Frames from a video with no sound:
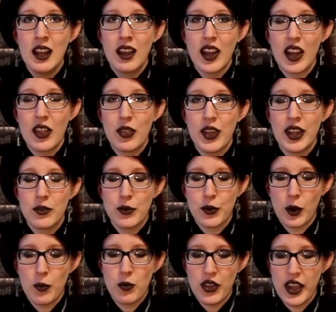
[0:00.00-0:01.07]
and then
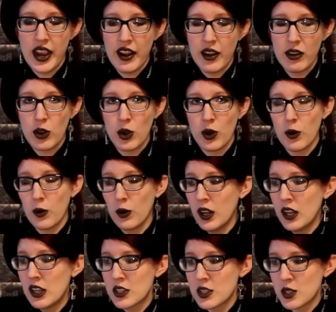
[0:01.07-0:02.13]
from there go
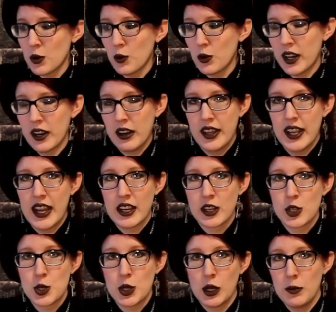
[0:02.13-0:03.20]
to where the
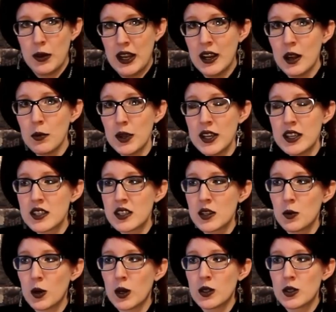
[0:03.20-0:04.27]
actual meetup is, you
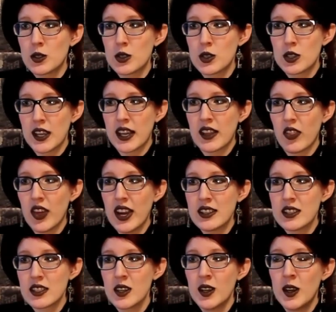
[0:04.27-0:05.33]
want to state that